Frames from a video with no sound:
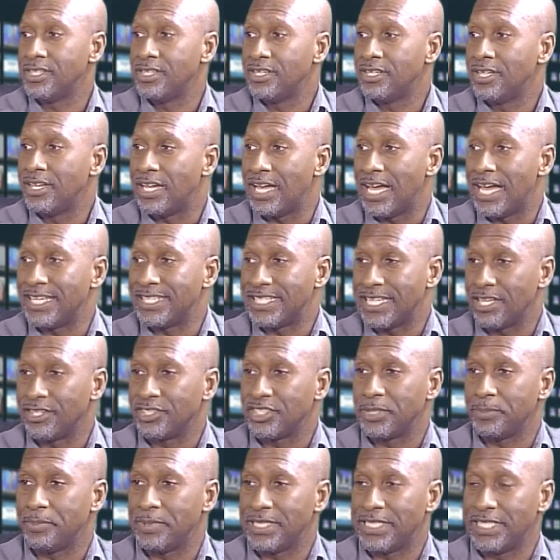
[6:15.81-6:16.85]
Hmm. As
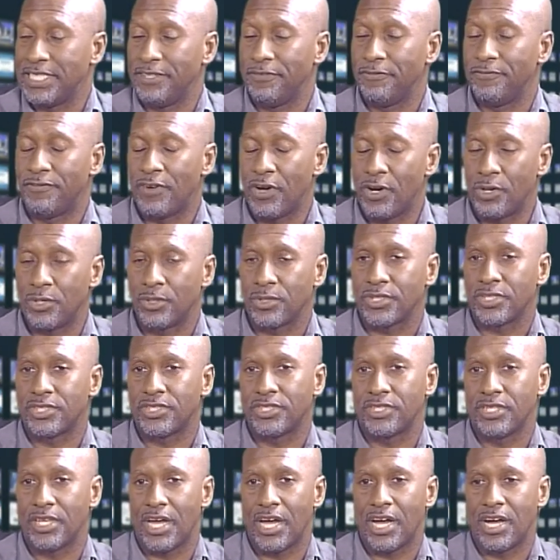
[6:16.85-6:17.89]
LGBT
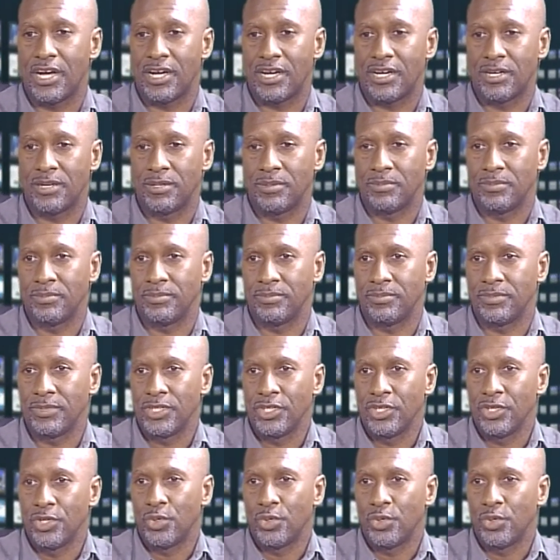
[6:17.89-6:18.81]
folks, um,